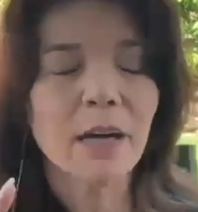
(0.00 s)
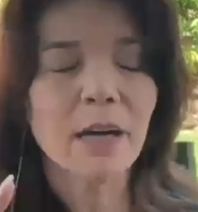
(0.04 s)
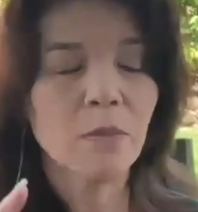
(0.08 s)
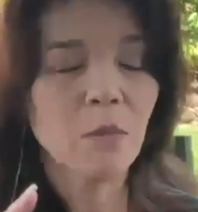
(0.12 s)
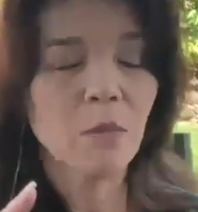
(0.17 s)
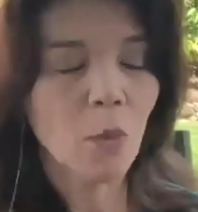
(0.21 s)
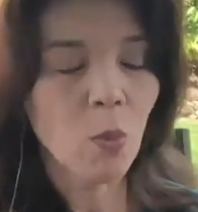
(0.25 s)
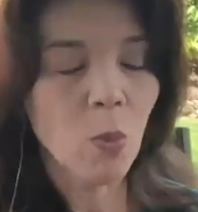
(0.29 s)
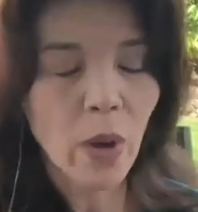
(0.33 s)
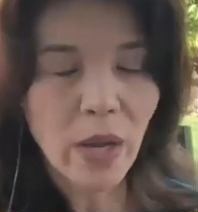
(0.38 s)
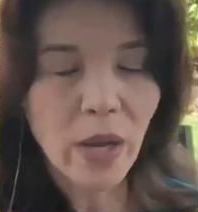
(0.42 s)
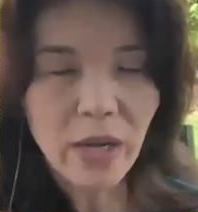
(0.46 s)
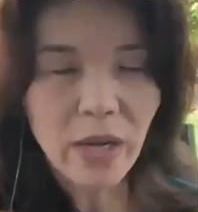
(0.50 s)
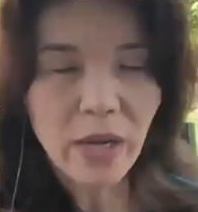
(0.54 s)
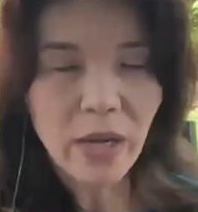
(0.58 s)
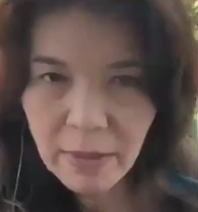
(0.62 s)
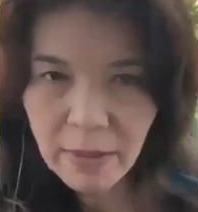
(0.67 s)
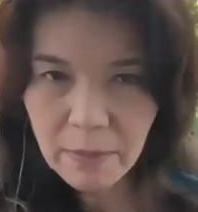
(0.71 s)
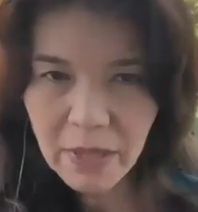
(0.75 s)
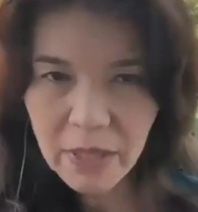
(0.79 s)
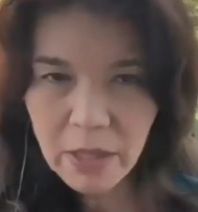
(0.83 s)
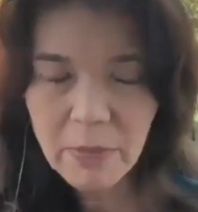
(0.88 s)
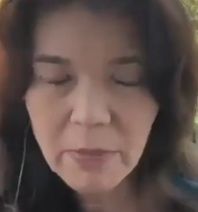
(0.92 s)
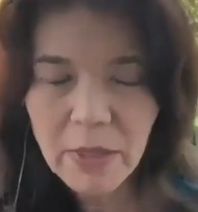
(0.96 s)
One of
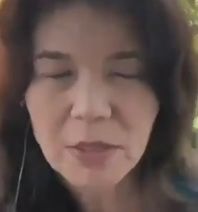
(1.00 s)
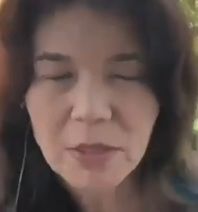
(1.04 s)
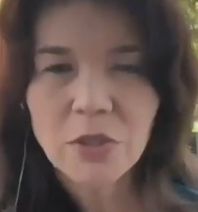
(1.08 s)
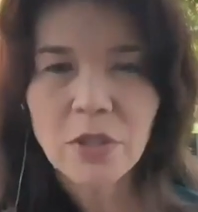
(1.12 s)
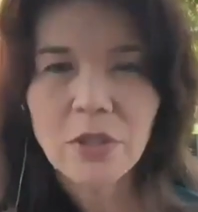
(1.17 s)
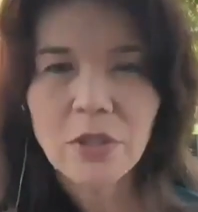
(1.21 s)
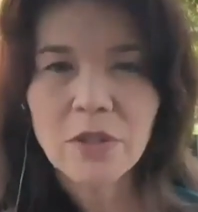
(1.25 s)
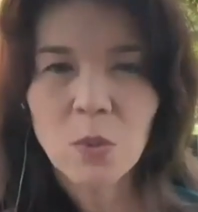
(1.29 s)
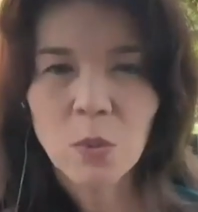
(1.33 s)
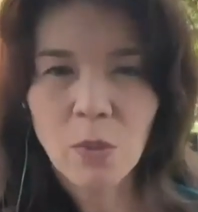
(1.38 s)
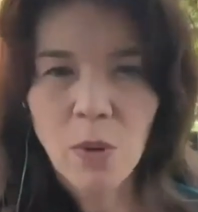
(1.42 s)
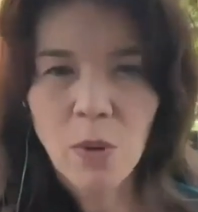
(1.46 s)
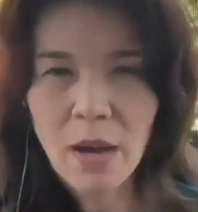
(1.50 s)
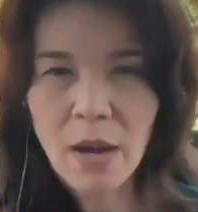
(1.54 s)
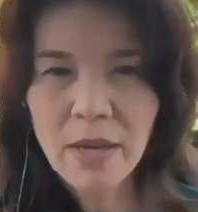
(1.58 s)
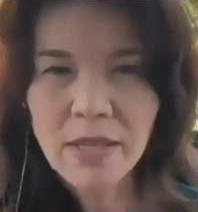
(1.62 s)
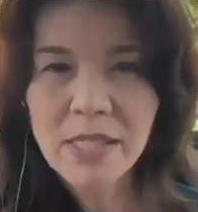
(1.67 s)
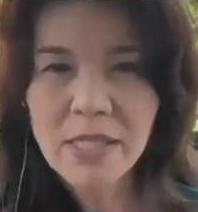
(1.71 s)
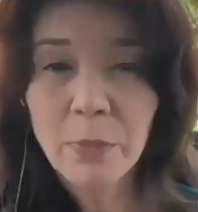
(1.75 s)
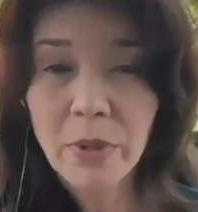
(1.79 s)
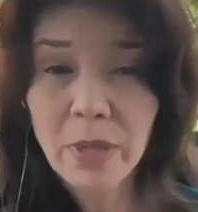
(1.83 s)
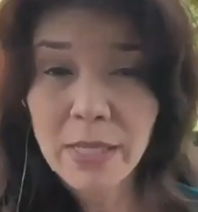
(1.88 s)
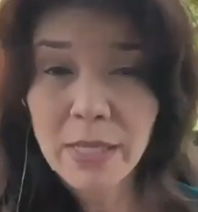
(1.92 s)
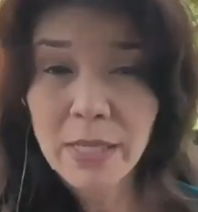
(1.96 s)
them that you mentioned, the Rock
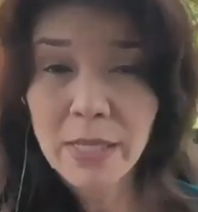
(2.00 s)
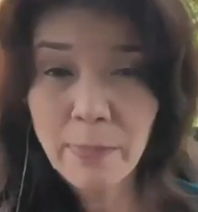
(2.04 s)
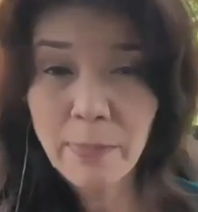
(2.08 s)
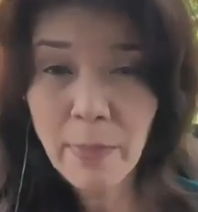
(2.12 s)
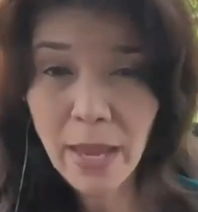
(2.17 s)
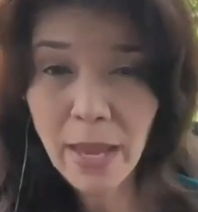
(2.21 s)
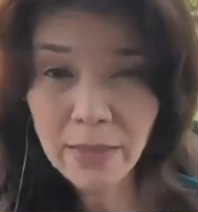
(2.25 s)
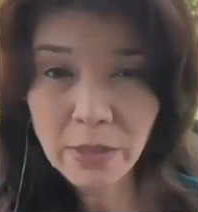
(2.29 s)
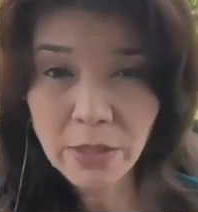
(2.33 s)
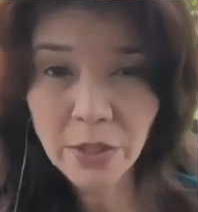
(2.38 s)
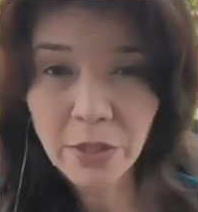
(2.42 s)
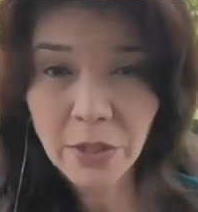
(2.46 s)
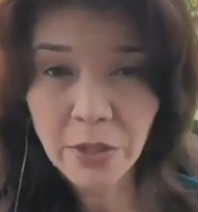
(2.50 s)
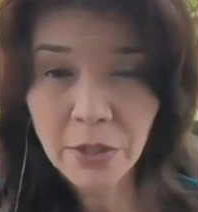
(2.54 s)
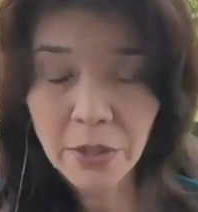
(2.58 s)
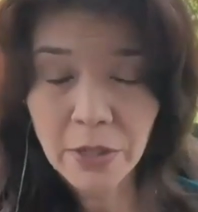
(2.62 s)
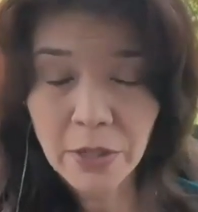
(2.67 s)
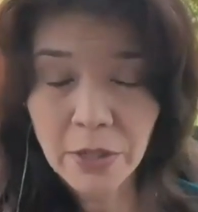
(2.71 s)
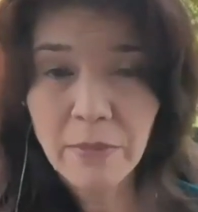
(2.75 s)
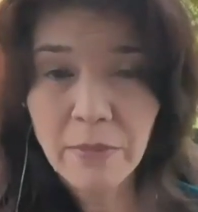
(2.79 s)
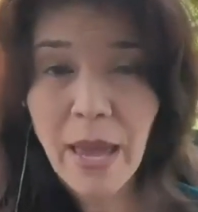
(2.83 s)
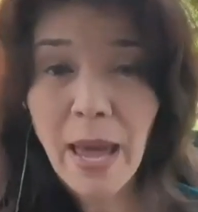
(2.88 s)
Springs Massacre,